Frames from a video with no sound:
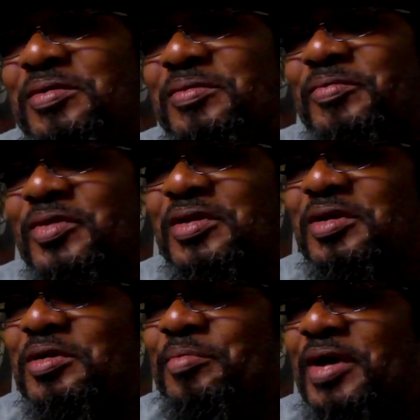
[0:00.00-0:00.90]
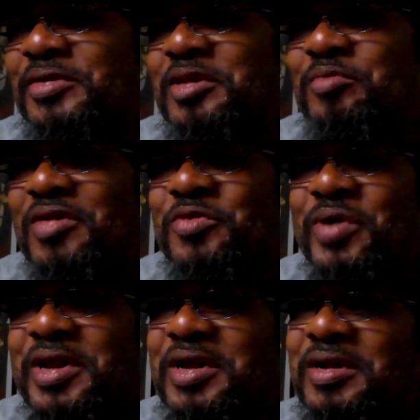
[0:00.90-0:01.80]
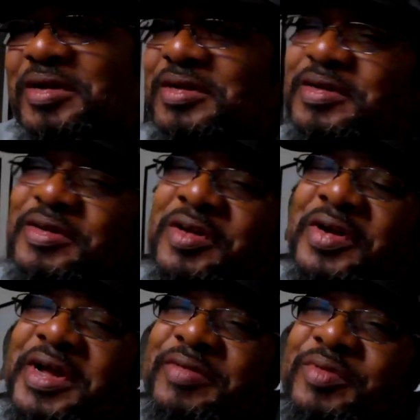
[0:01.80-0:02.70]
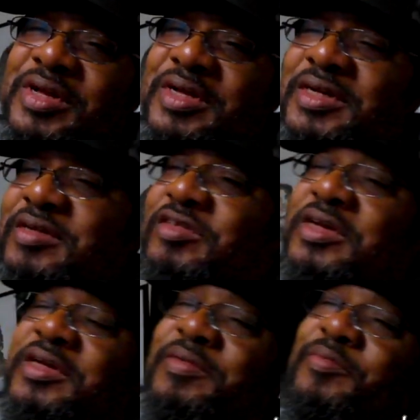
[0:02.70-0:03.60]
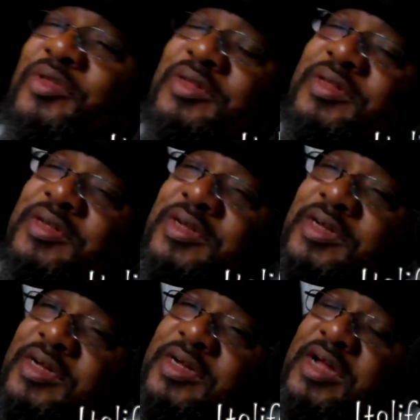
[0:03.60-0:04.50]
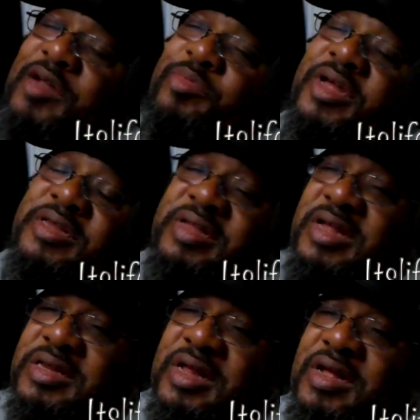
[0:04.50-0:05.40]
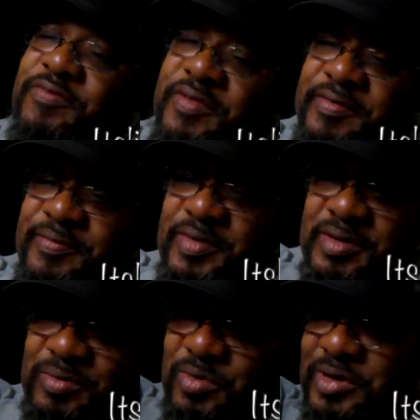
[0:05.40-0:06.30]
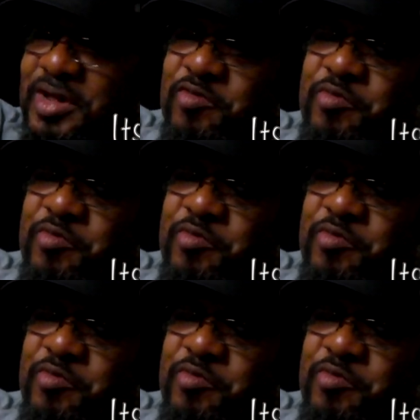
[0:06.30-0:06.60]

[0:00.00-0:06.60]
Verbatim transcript: about this brother right here. All right. see. God bless. Stay safe. One love, brother.